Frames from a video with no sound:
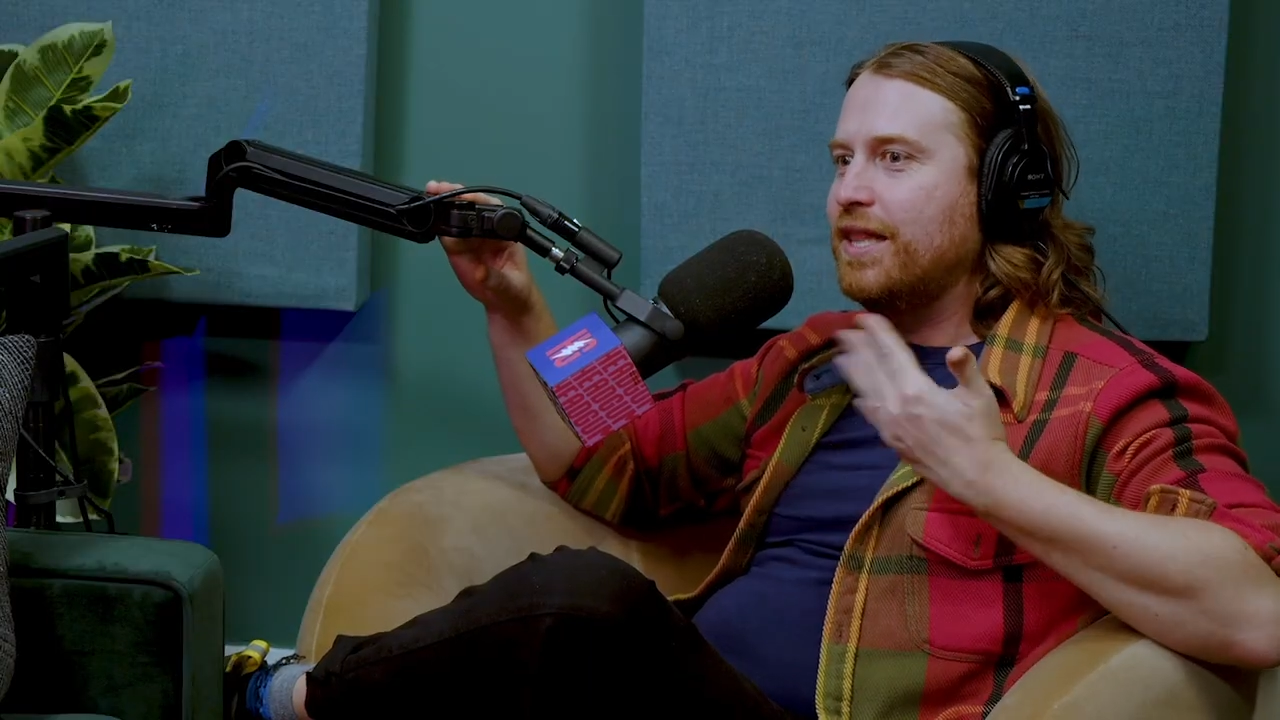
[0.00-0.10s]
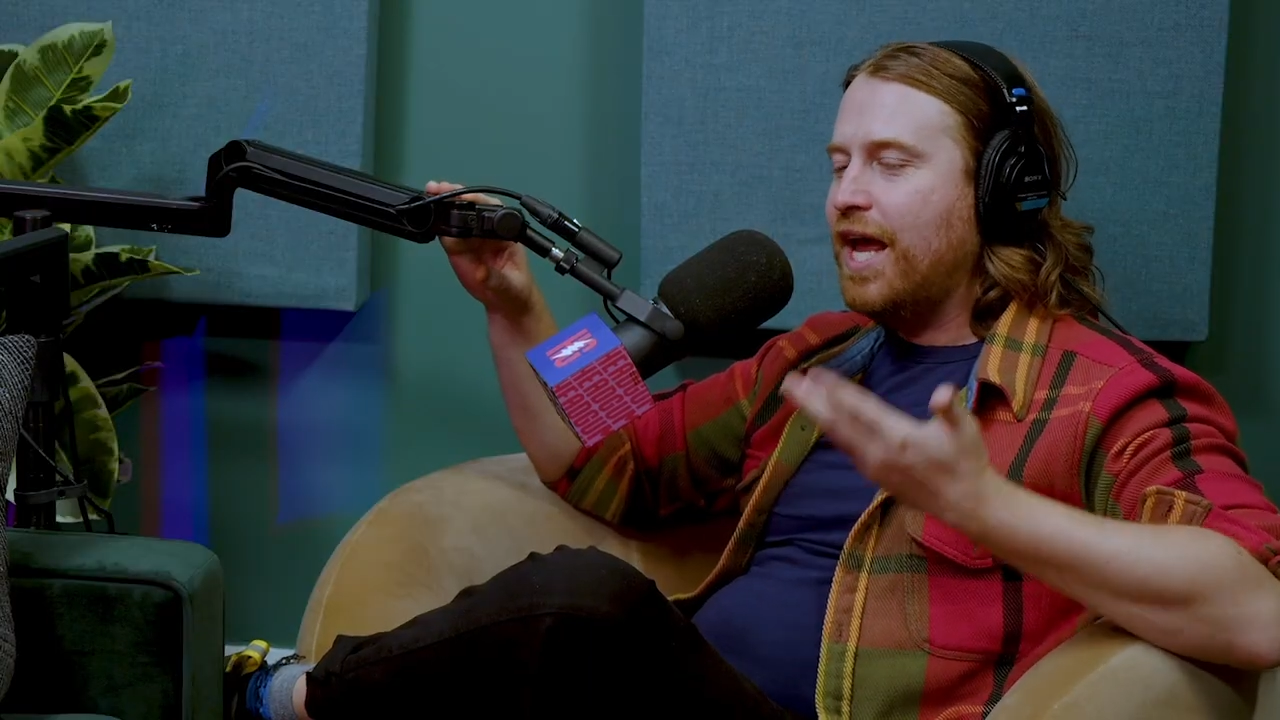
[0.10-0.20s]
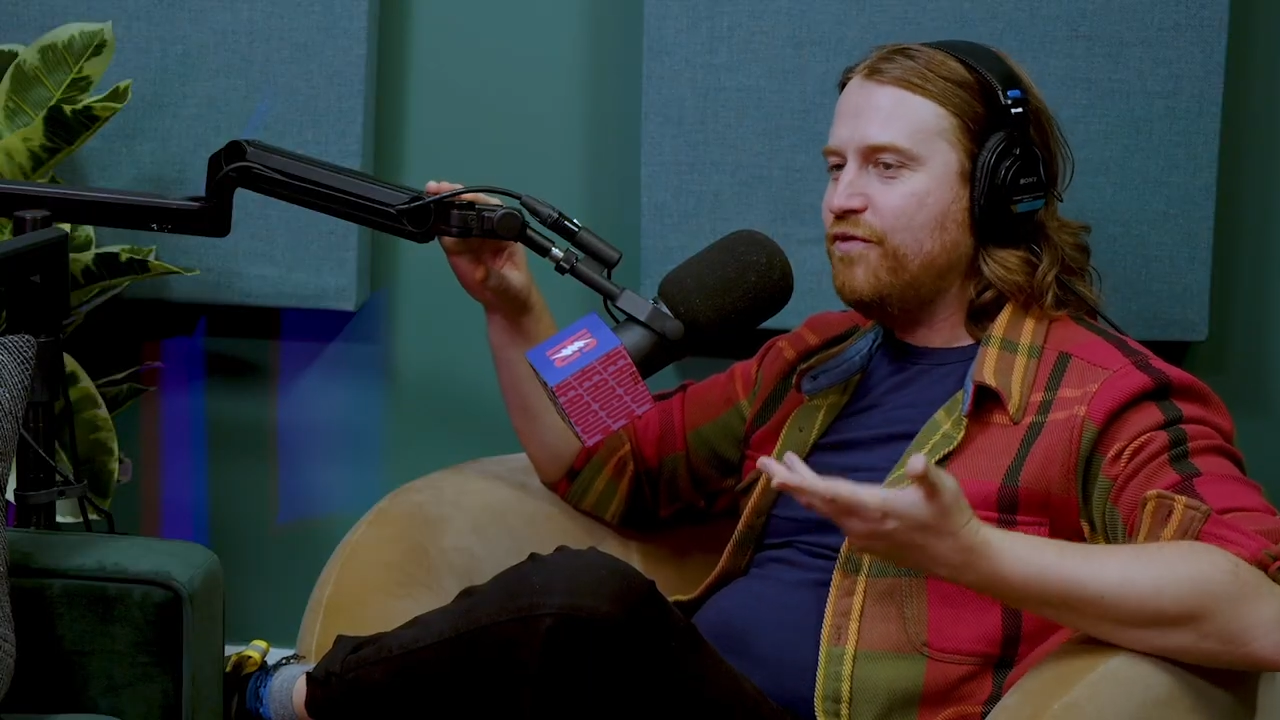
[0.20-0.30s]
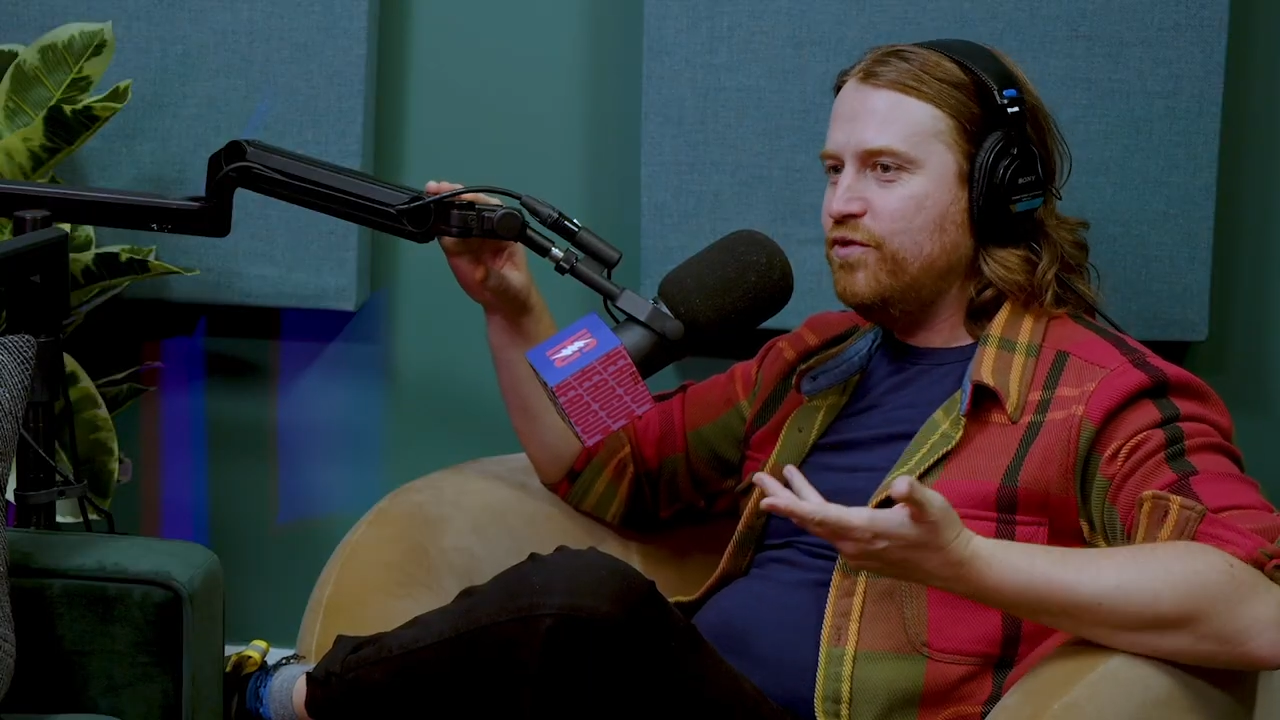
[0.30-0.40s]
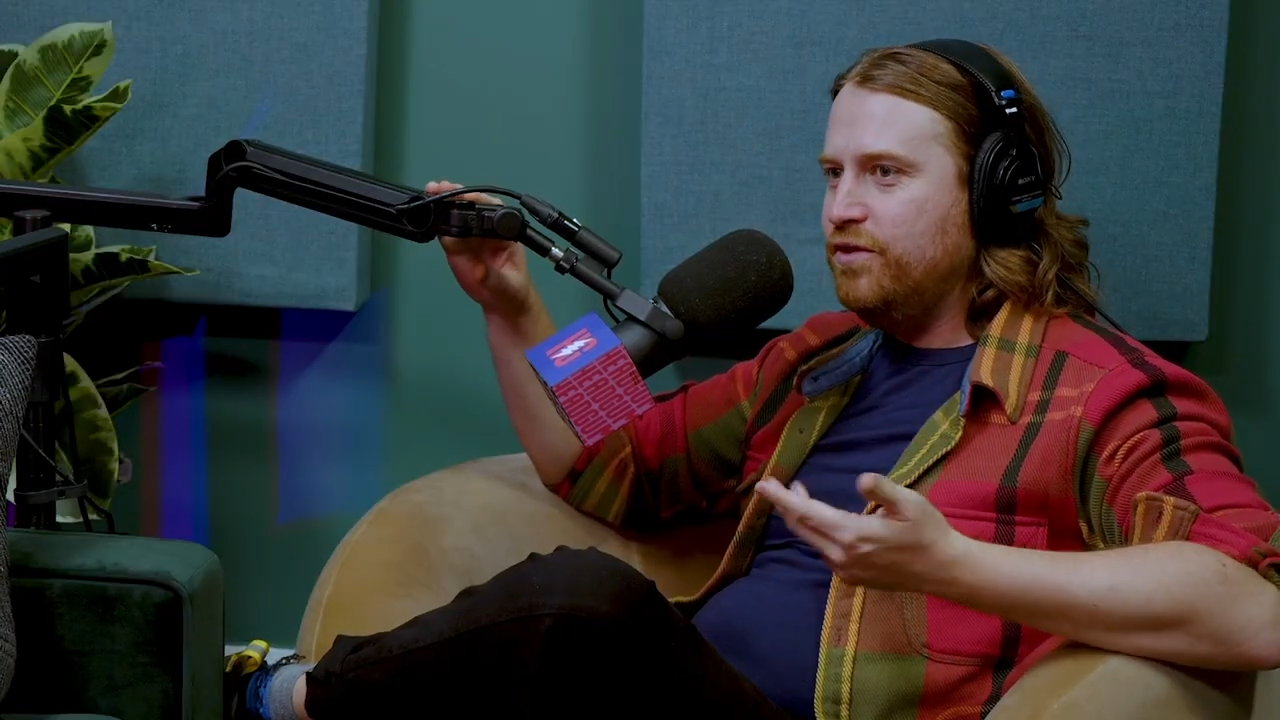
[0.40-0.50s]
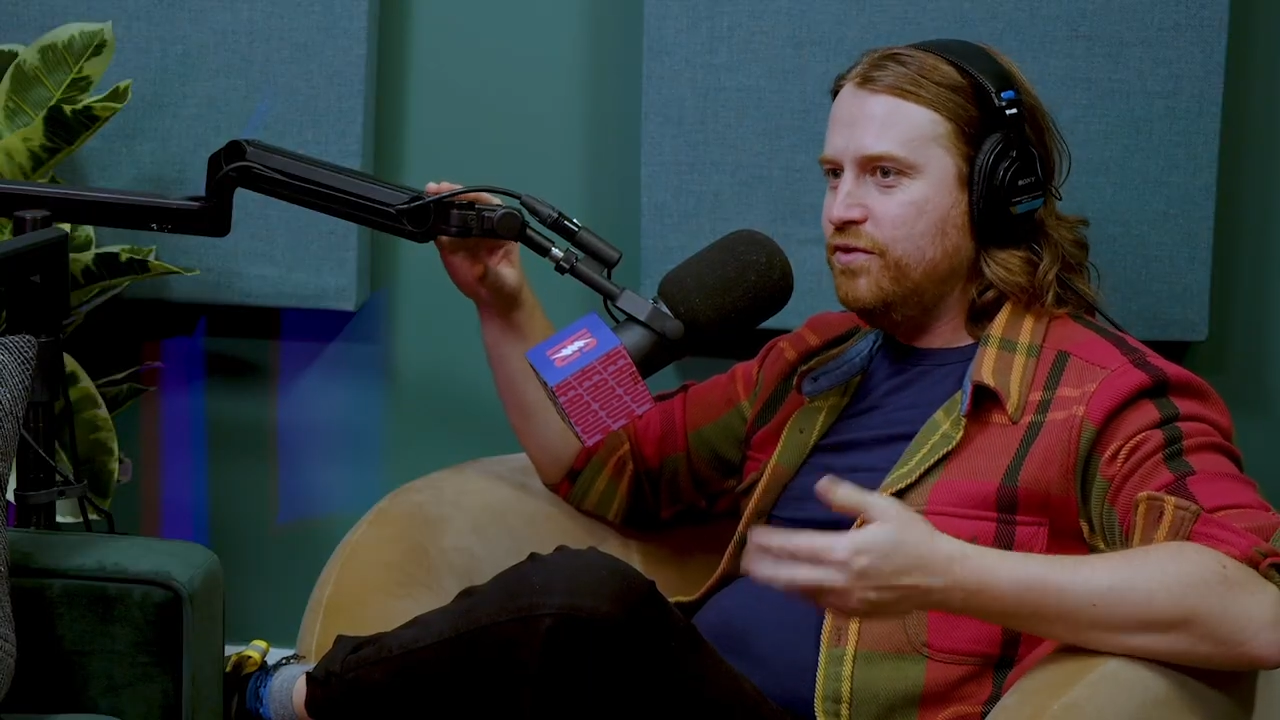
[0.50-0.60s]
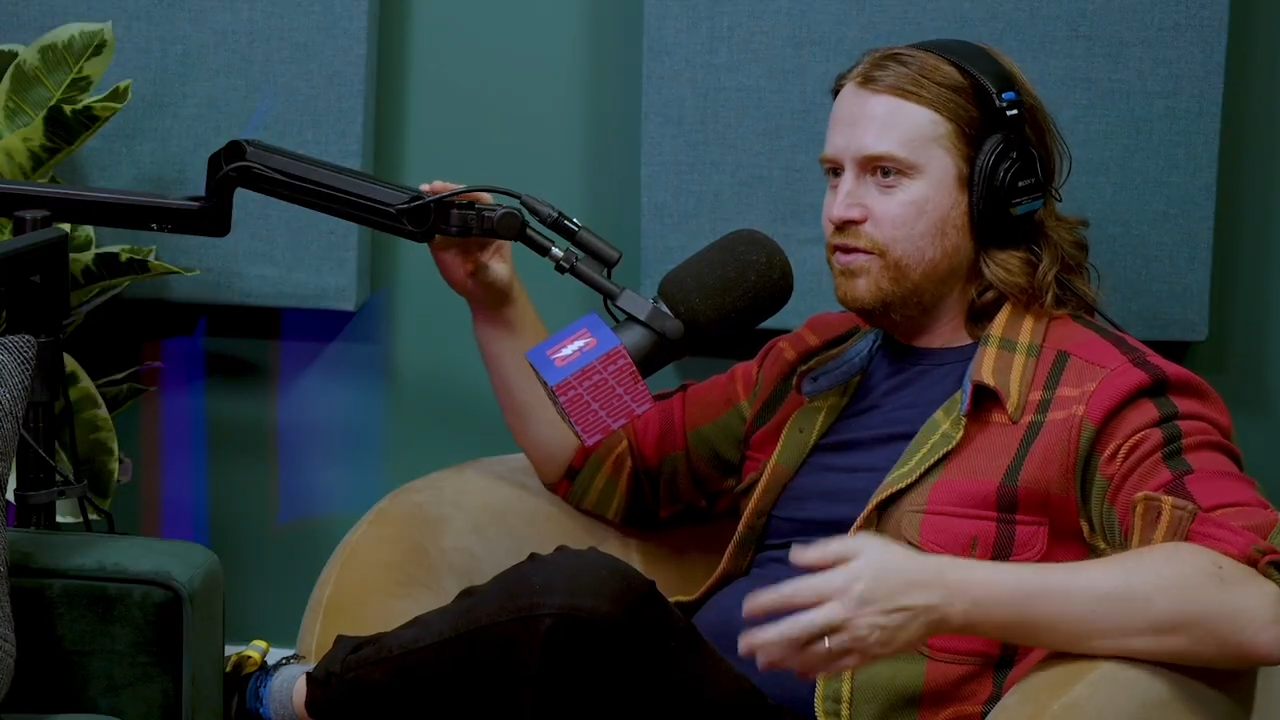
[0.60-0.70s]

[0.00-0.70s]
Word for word: laugh when you do